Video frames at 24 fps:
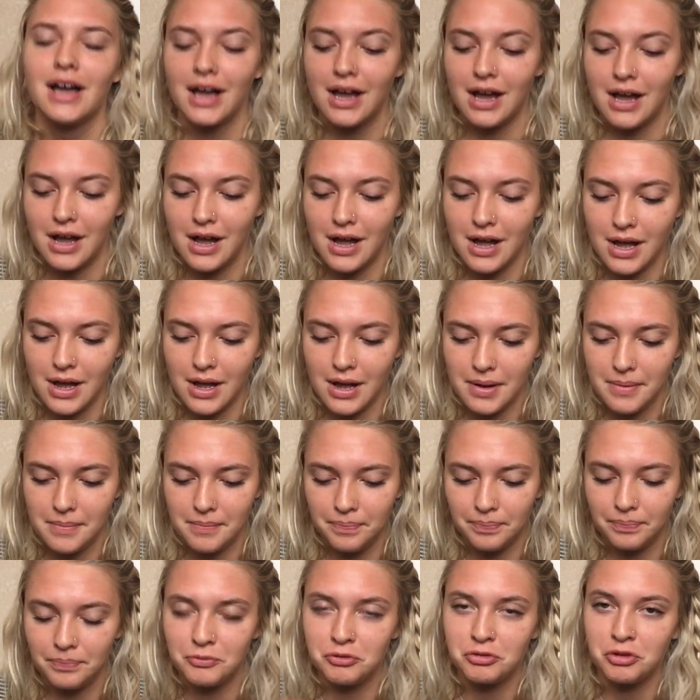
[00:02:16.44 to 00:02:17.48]

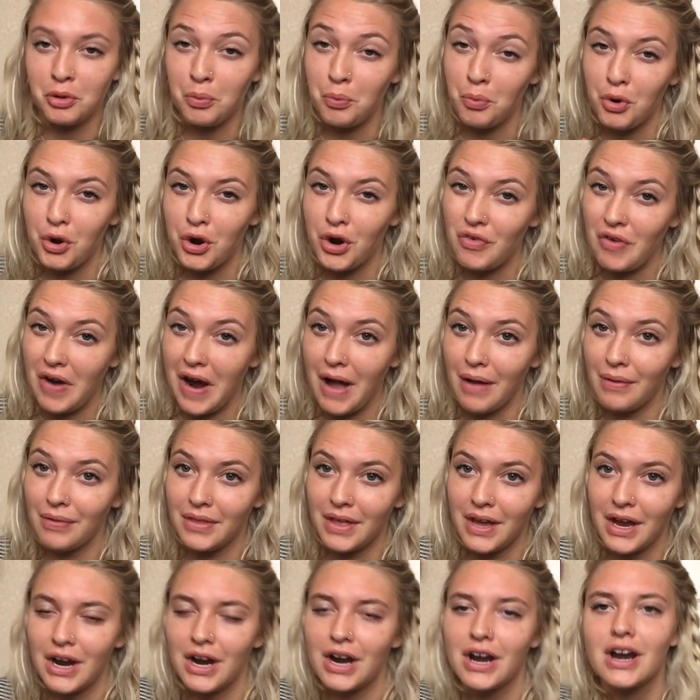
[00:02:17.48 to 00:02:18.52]
um, somewhere around
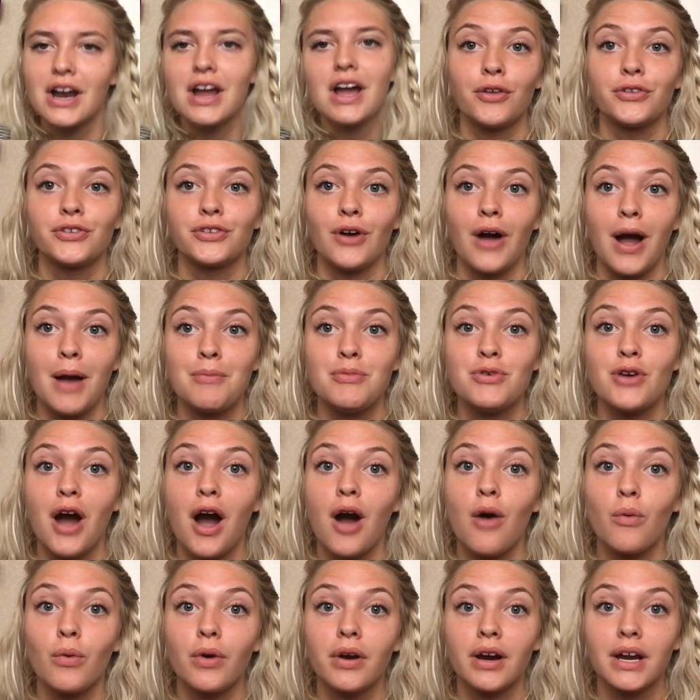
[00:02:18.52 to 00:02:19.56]
there. Also, I'm
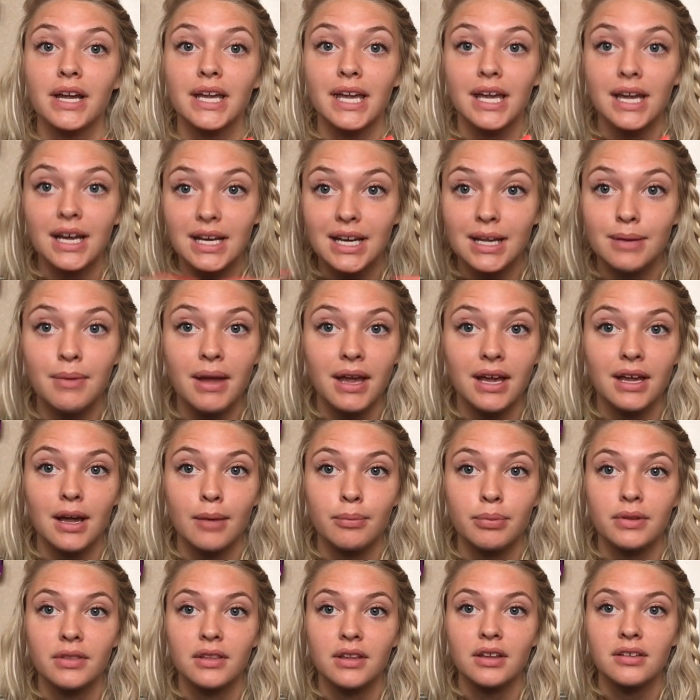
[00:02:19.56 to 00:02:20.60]
not wearing any
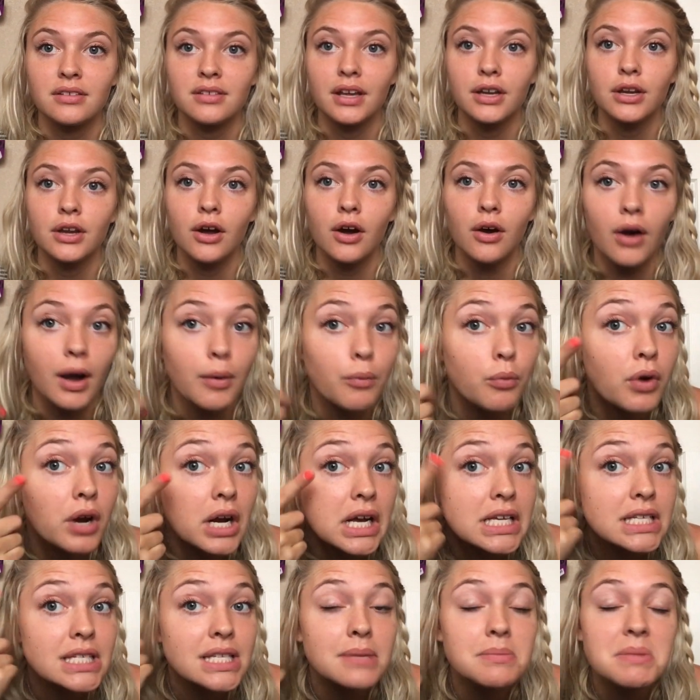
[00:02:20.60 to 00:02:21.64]
makeup in this. I know I'm
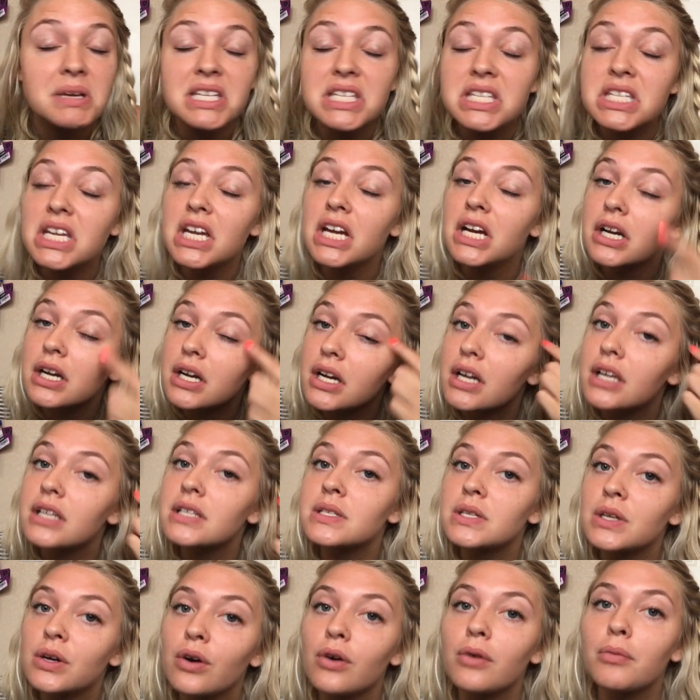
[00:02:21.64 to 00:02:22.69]
wearing some mascara,
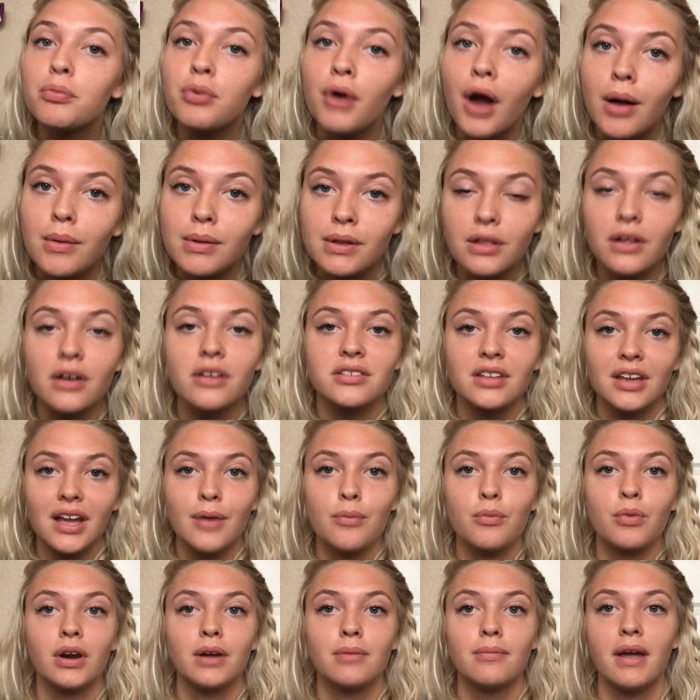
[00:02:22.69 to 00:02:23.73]
so it probably looks like
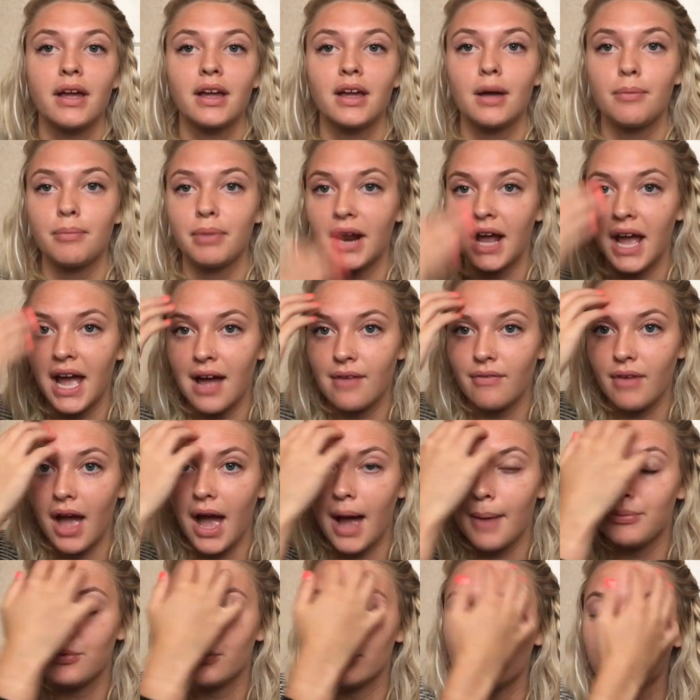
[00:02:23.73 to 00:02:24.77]
I'm wearing makeup, but I have
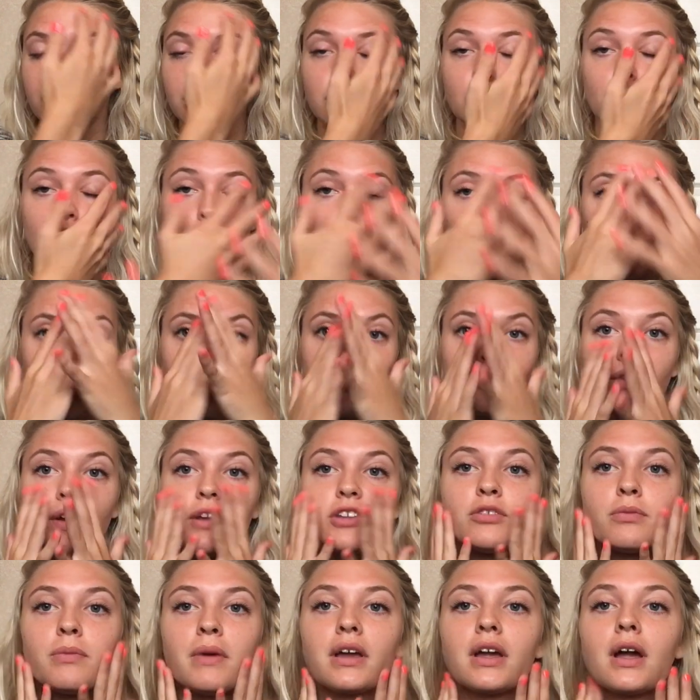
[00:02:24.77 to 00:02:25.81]
absolutely no
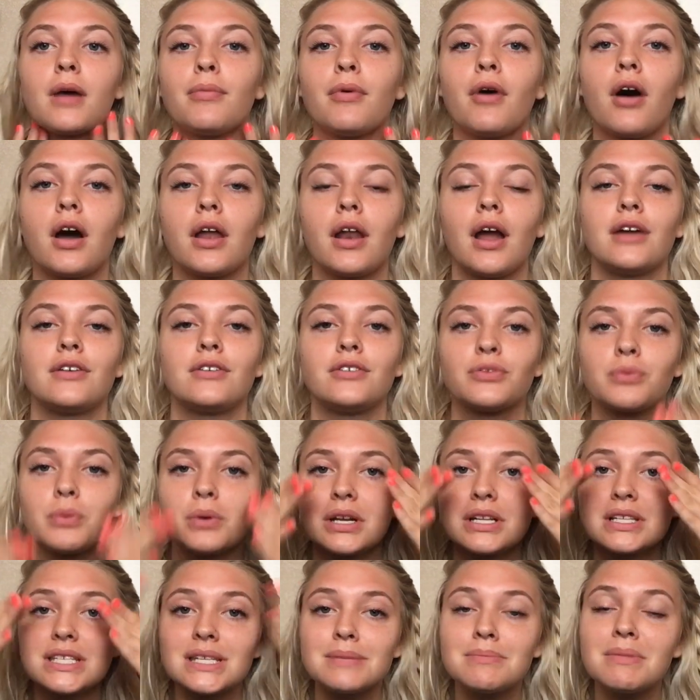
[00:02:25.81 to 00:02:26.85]
face makeup on. I just
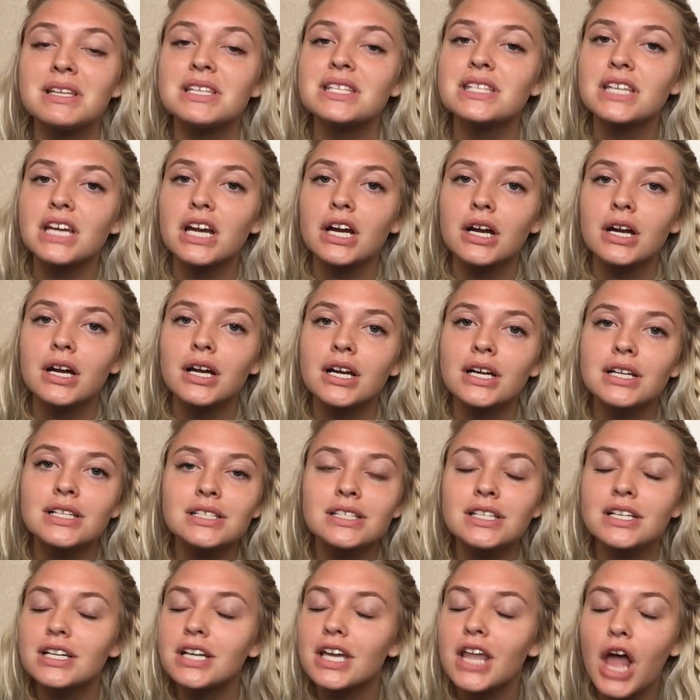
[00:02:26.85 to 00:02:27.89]
wanted some mascara
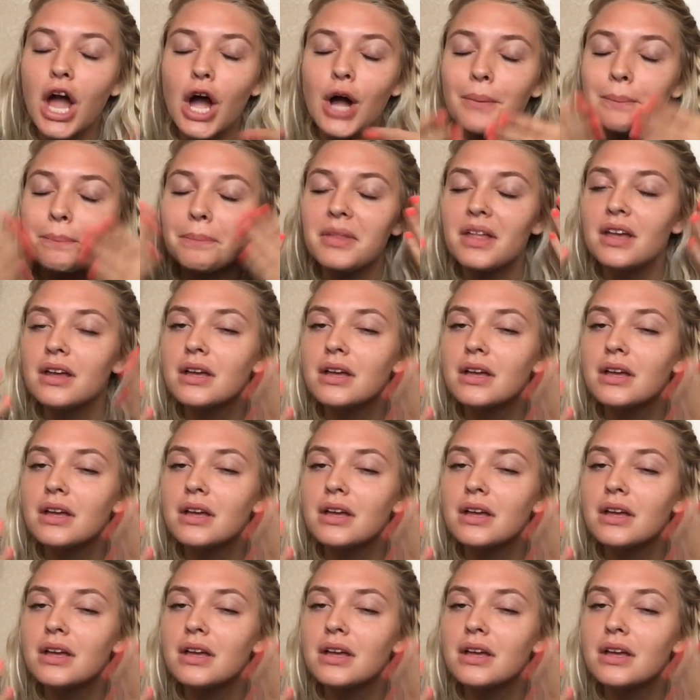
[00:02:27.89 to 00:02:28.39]
to, you know,